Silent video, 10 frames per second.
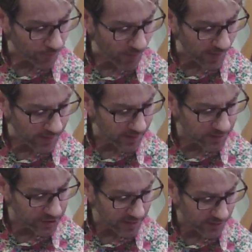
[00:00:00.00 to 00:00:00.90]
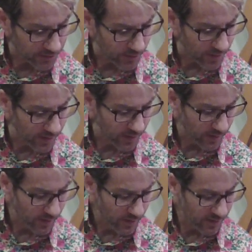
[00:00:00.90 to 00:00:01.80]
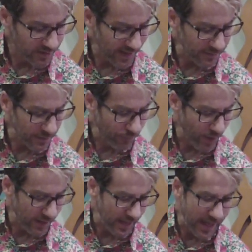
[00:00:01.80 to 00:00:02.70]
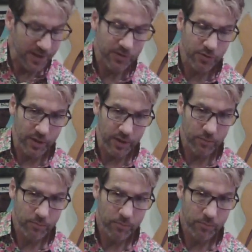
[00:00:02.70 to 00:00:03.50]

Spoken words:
fret G string, 7th fret A string.